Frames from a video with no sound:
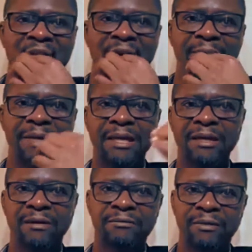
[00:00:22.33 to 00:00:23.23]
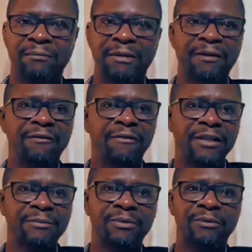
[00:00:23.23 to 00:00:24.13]
uh, me on, on my
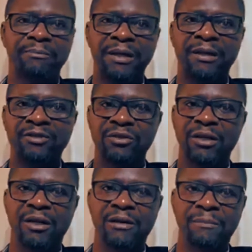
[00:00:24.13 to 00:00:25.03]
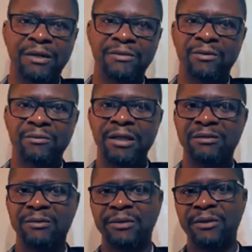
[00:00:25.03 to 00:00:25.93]
Facebook page, uh, Pastor
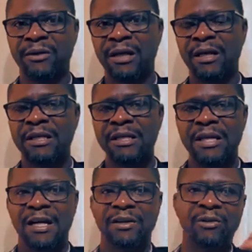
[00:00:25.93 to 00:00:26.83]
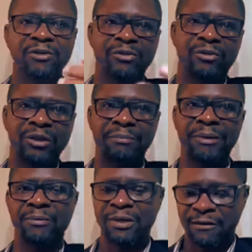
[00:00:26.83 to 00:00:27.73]
Wales Goriola, and also the
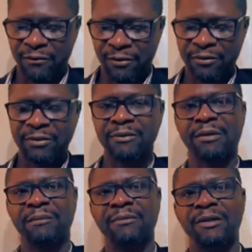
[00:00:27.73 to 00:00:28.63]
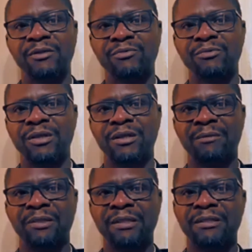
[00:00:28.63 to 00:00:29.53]
people that followed my ministry,
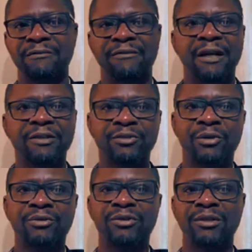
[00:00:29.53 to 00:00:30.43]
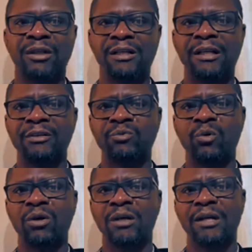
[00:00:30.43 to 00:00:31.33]
the Blaze and Fire Church, a
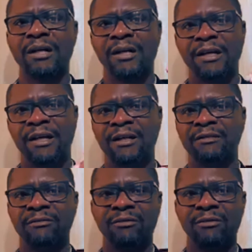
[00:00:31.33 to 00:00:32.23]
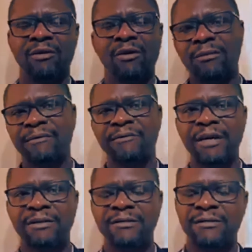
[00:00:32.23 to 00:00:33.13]
network, and all my
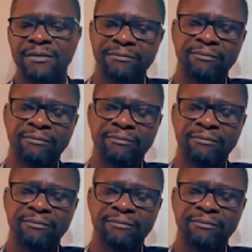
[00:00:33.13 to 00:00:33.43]
friends,